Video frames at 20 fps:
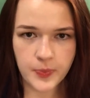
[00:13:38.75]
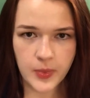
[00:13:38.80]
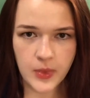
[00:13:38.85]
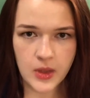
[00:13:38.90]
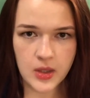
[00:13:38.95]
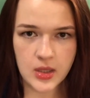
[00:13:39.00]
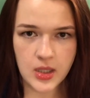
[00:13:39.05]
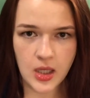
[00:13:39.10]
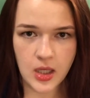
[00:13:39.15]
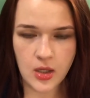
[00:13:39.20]

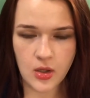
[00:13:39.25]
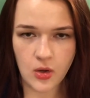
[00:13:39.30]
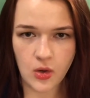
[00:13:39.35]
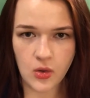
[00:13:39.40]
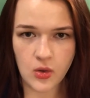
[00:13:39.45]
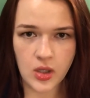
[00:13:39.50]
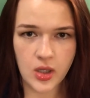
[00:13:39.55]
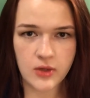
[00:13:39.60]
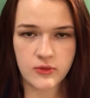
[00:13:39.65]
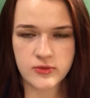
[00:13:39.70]
They
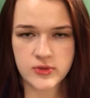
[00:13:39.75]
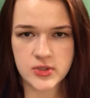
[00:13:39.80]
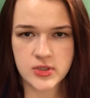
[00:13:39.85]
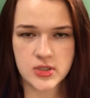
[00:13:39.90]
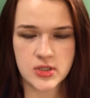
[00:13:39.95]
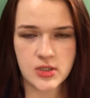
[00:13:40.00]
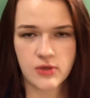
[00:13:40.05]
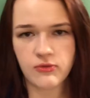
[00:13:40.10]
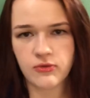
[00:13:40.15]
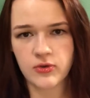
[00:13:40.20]
all have
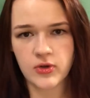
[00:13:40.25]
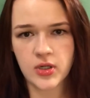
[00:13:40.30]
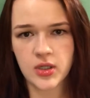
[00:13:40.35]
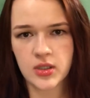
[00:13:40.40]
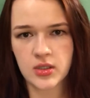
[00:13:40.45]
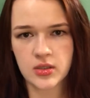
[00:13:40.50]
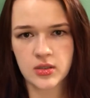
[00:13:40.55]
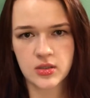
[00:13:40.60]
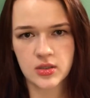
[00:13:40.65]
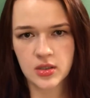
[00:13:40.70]

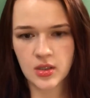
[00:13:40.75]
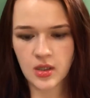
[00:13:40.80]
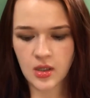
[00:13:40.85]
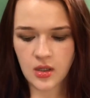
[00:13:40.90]
different